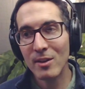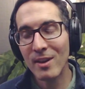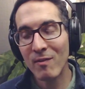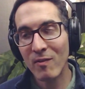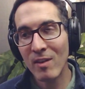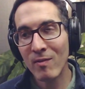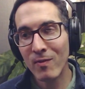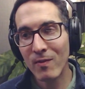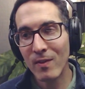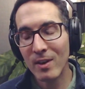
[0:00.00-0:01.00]

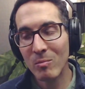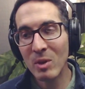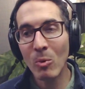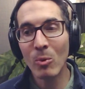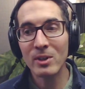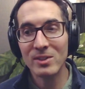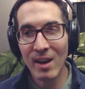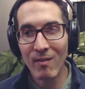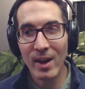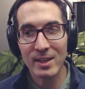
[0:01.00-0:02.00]
if people were
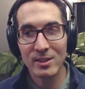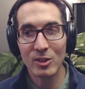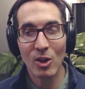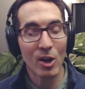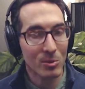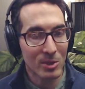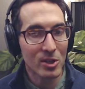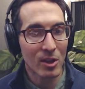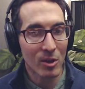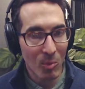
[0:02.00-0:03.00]
incentivized to talk to each
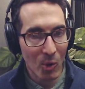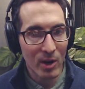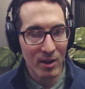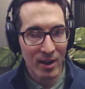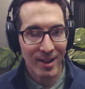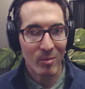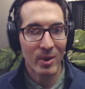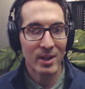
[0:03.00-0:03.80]
other more, but